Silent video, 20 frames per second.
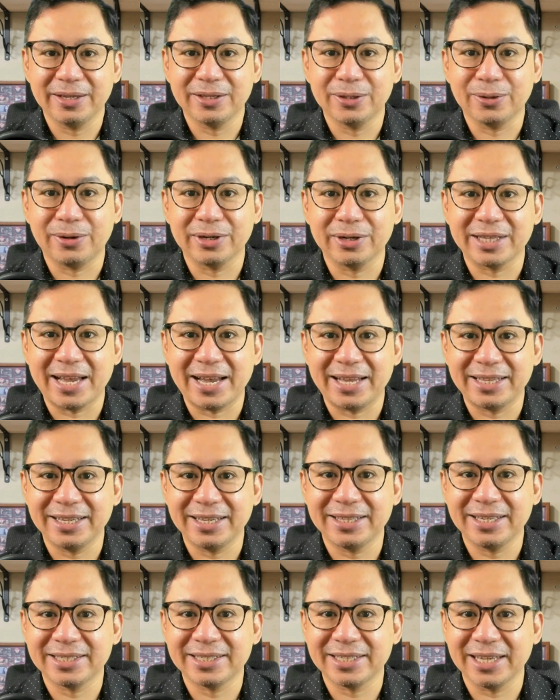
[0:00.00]
The court
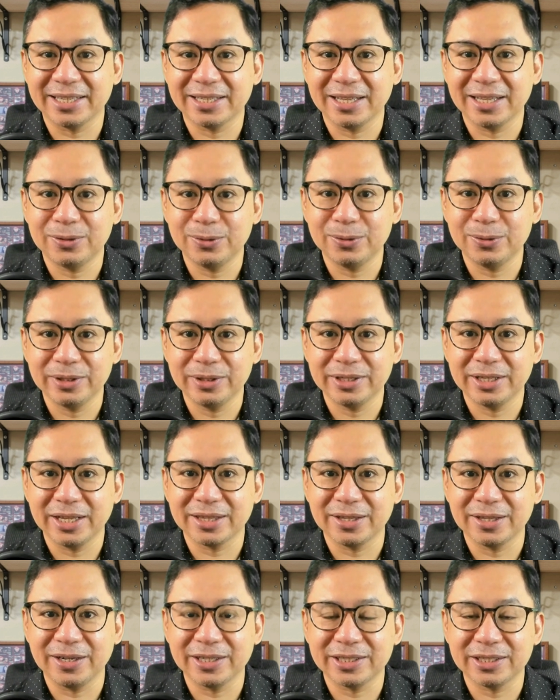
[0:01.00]
added the settled rule
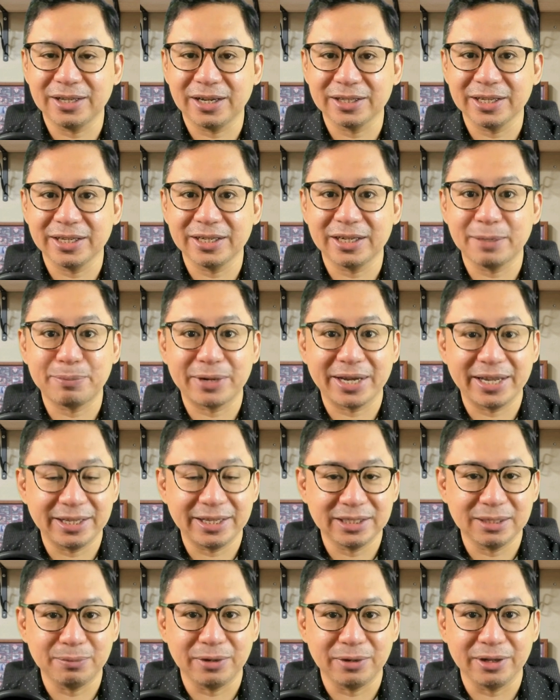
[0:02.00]
that there is nothing
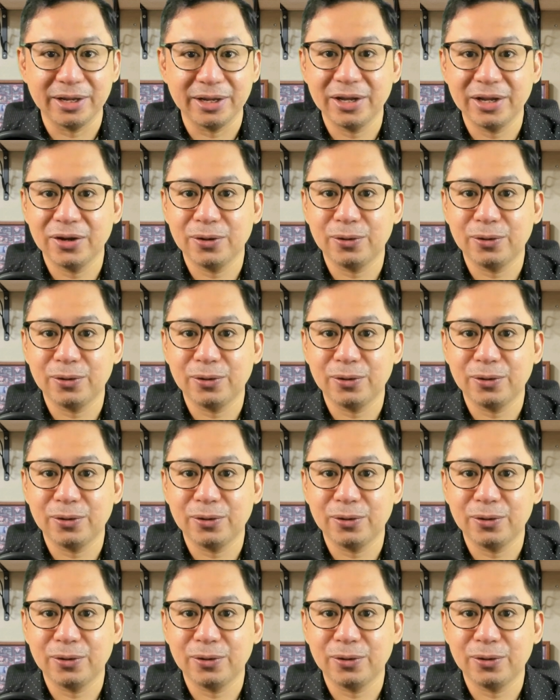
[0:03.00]
reprehensible